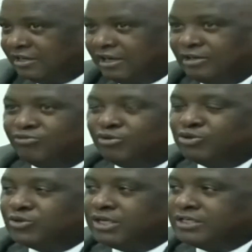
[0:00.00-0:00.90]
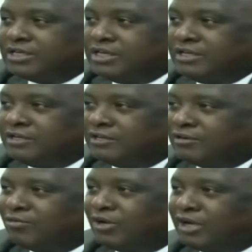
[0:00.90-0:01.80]
Unfortunately,
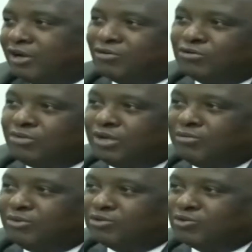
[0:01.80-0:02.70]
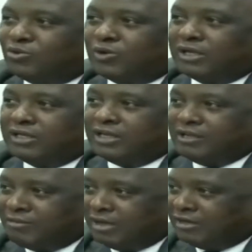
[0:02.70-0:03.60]
we cannot be able to look at
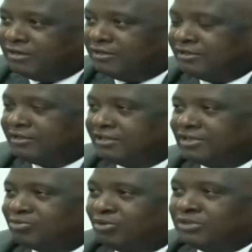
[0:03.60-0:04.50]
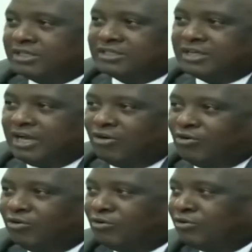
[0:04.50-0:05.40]
the email responses
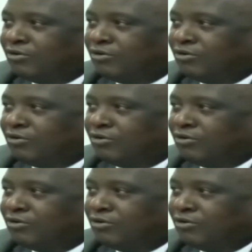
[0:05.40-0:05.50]
now